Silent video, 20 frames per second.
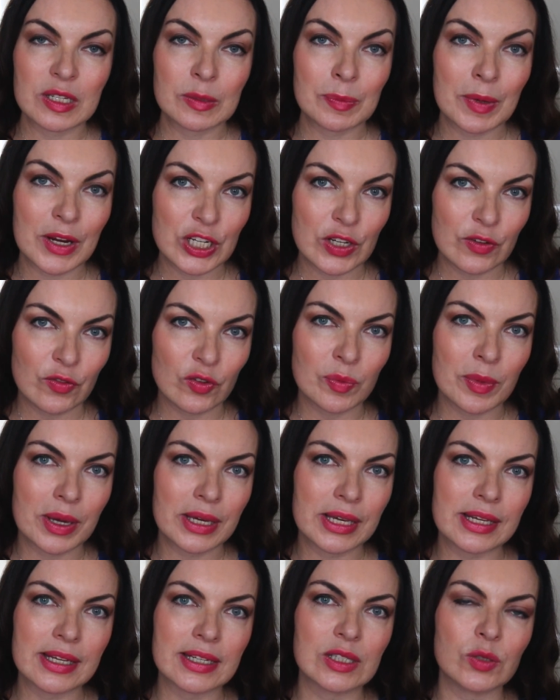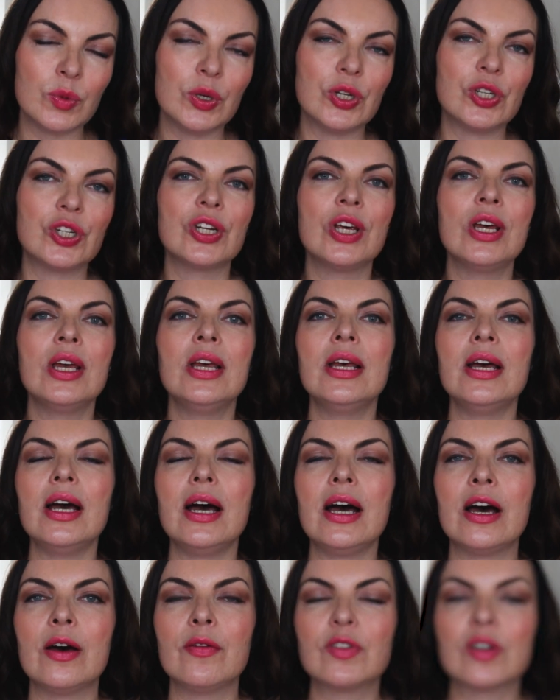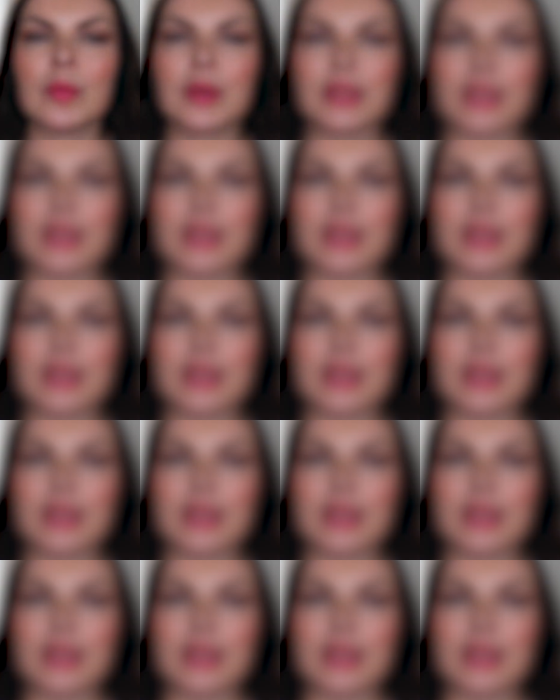especially if you're making a switch from